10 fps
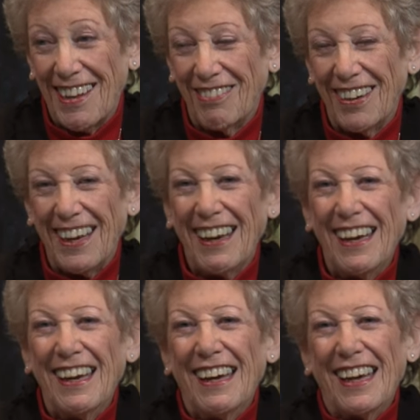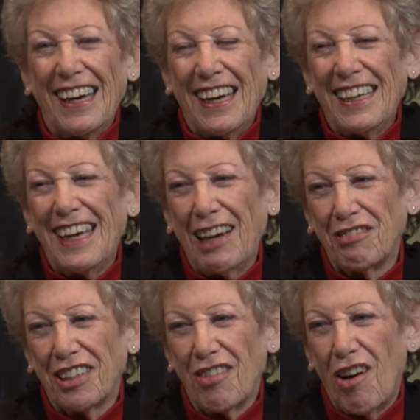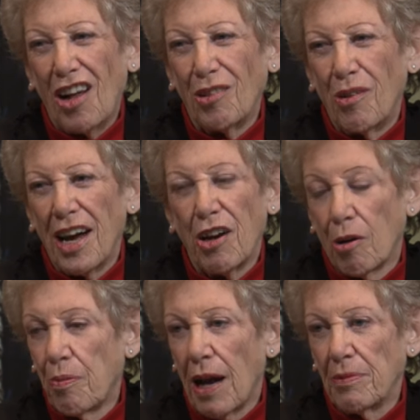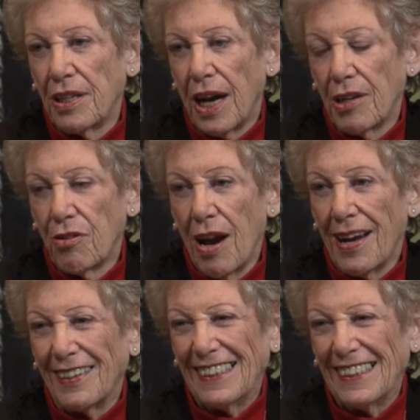that way. No, you have to go all the way, or probably die trying.